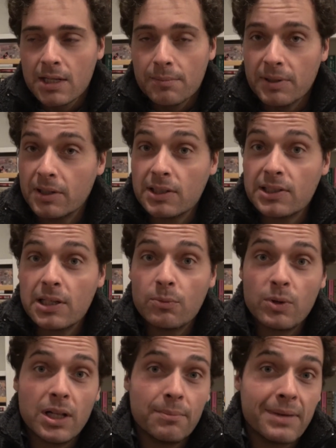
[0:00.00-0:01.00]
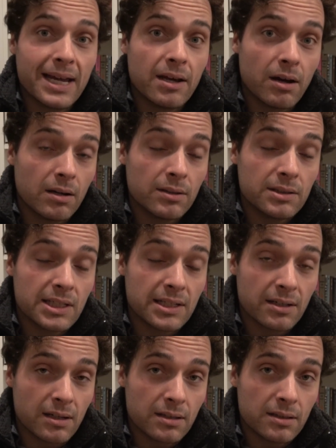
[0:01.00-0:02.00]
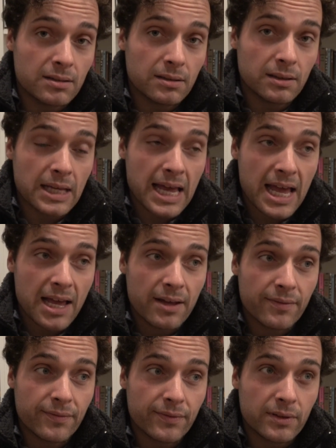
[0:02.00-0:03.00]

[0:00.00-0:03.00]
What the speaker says: Because he said, well, my aunt and uncle have